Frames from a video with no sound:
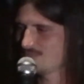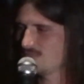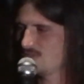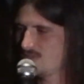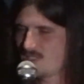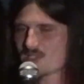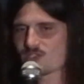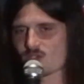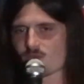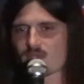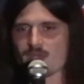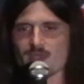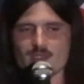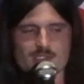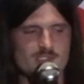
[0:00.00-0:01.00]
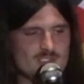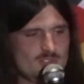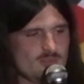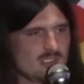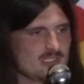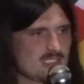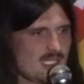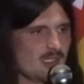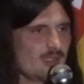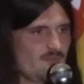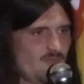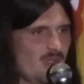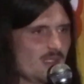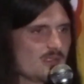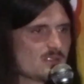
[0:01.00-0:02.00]
And that's okay, because you can take
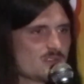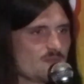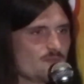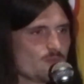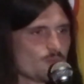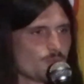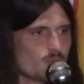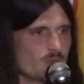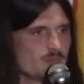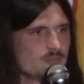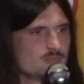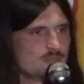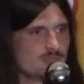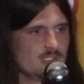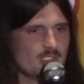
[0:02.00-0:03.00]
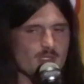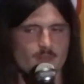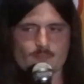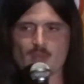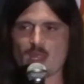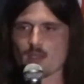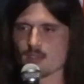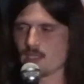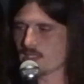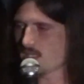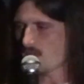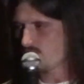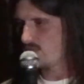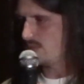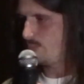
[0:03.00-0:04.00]
advantage of the rule, you know? Like
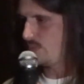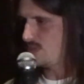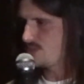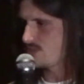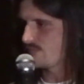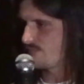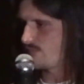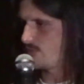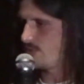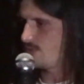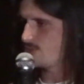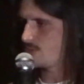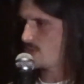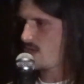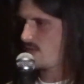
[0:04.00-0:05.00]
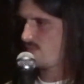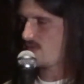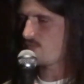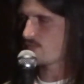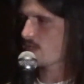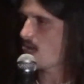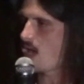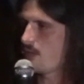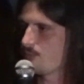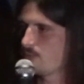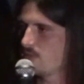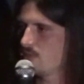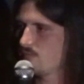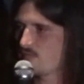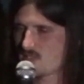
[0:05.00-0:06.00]
every piece of furniture I've ever gotten
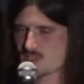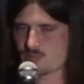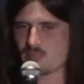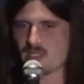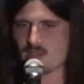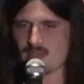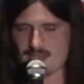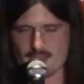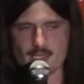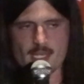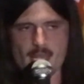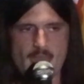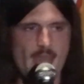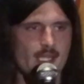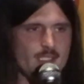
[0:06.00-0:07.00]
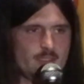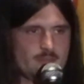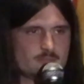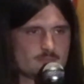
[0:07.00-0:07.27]
rid of has been in and out.